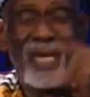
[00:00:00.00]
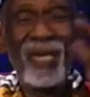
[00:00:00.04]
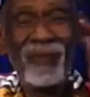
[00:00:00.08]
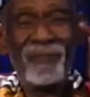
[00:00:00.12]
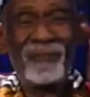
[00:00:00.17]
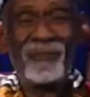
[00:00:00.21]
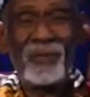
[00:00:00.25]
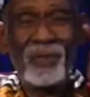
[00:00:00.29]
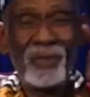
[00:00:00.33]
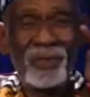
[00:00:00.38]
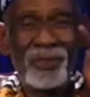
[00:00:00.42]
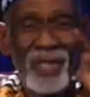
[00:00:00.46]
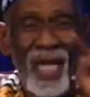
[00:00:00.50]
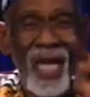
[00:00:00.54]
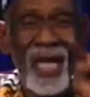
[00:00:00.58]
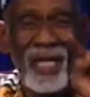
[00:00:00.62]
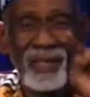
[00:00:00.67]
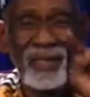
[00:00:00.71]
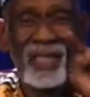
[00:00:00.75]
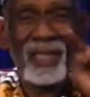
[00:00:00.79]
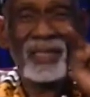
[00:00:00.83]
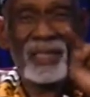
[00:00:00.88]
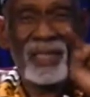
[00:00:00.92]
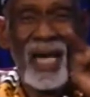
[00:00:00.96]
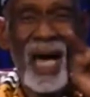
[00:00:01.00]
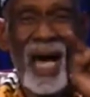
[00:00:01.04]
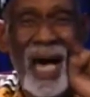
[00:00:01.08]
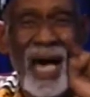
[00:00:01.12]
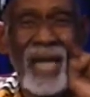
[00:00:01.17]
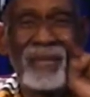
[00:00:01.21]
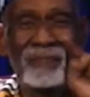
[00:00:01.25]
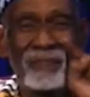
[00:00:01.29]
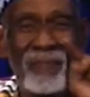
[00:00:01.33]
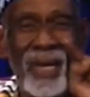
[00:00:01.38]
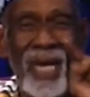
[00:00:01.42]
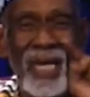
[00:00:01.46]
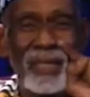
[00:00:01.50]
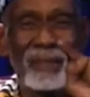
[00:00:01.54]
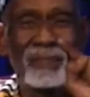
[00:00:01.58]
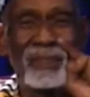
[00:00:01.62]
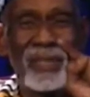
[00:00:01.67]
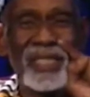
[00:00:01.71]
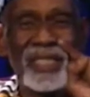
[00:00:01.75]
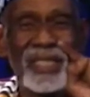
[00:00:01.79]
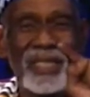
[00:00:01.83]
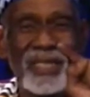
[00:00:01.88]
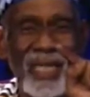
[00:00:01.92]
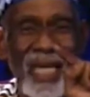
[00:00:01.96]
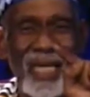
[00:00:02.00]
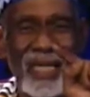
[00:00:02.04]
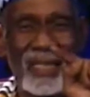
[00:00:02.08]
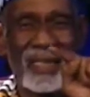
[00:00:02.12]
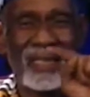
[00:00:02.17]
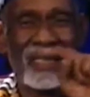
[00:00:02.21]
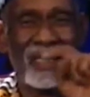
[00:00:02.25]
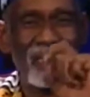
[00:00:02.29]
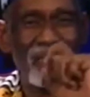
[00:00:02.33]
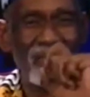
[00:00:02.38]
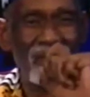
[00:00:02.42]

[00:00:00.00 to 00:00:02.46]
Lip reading: If you think that God made a mistake,